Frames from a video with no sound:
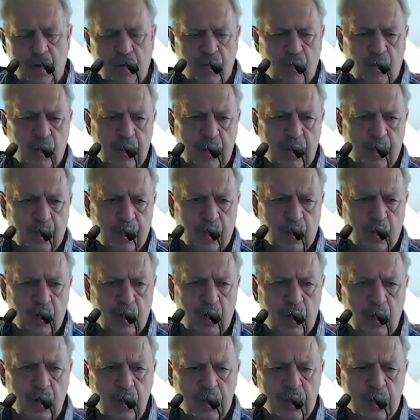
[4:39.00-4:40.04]
what the
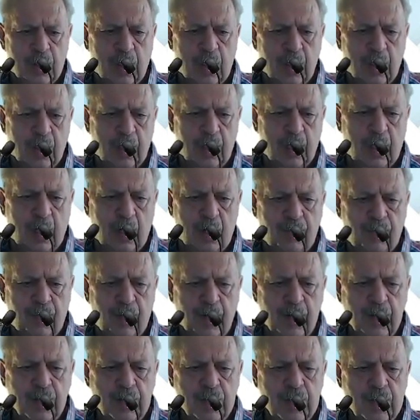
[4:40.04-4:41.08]
product looks like and how it
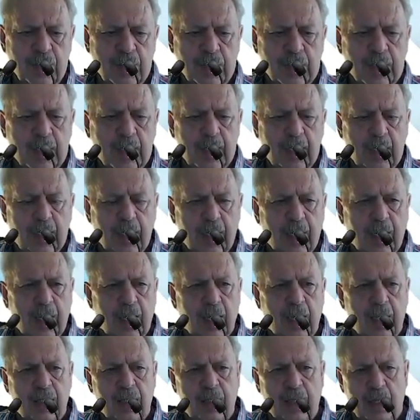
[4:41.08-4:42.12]
functions,
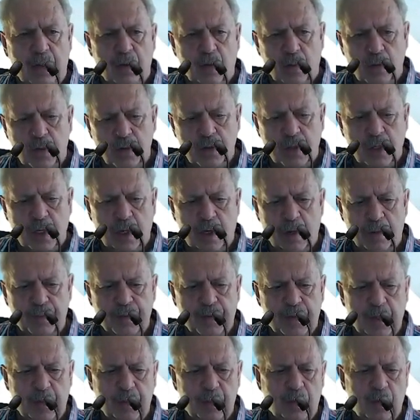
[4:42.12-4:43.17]
and that also
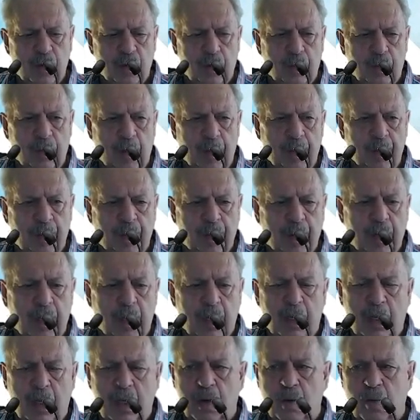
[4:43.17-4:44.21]
helps them to
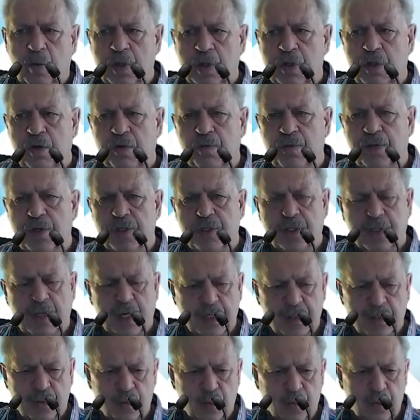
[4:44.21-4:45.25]
remember what you've
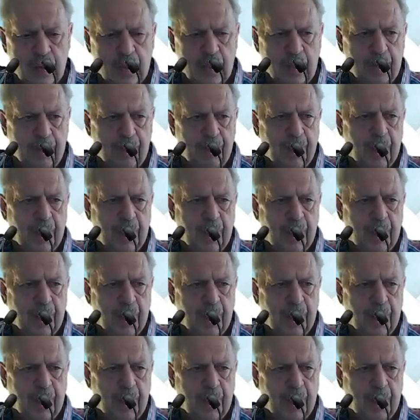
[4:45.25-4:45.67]
discussed with them.